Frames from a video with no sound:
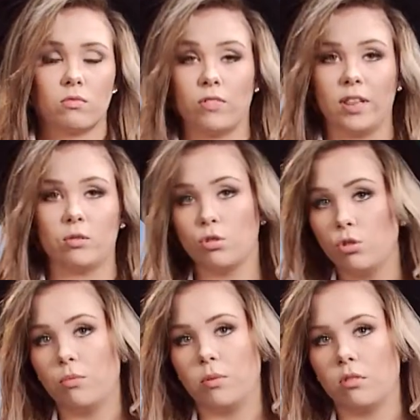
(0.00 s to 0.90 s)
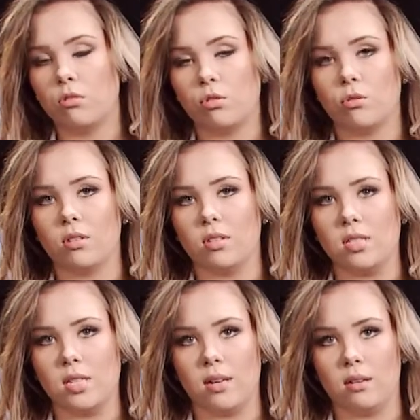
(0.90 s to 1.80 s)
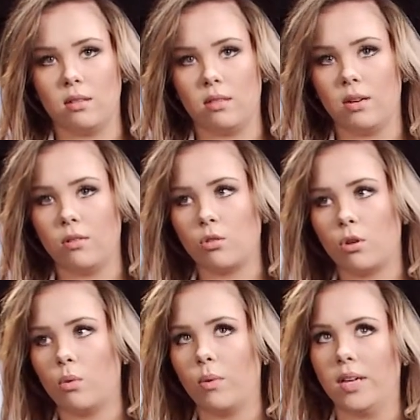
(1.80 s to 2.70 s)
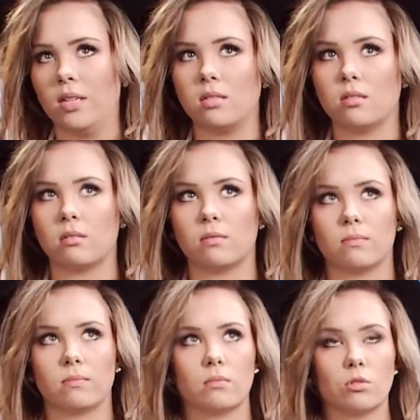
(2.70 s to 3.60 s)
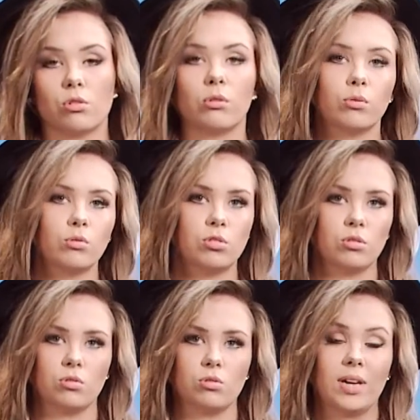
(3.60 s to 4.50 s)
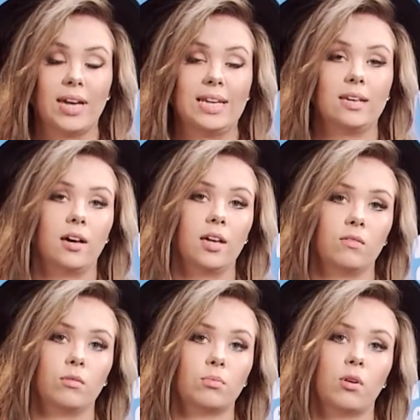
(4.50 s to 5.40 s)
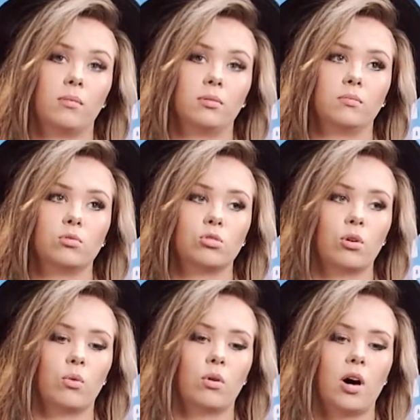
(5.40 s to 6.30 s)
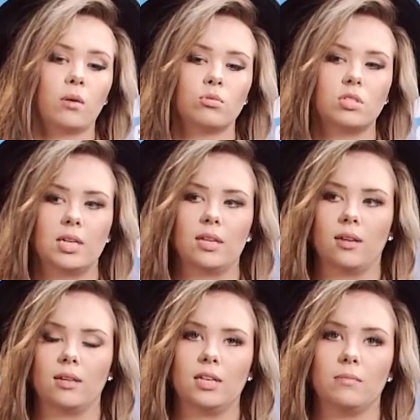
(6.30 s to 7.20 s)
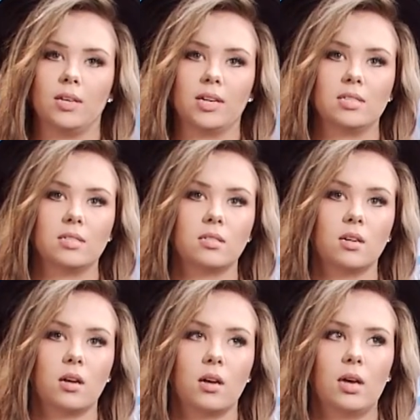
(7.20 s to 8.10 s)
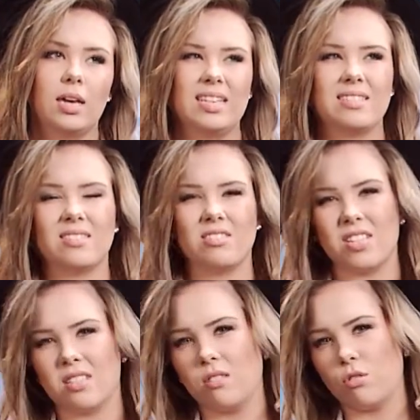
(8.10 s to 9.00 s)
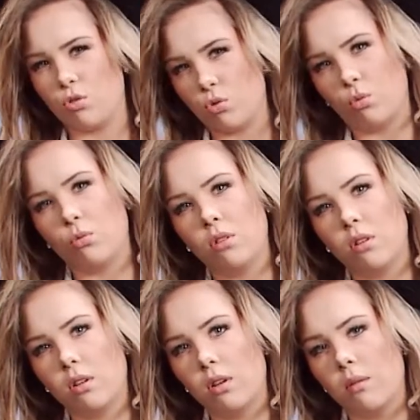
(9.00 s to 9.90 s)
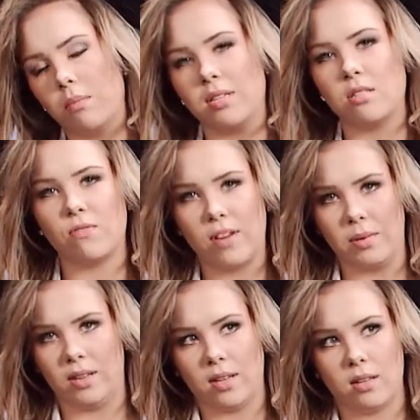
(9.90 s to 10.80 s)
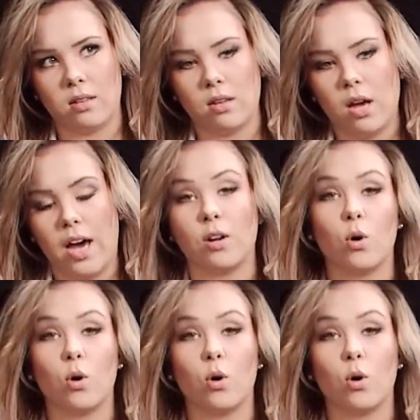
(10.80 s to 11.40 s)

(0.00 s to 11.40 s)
fellow student, students and there is always a solution to any kind of a problem so I would say that EBS isn't just a school but it's a family I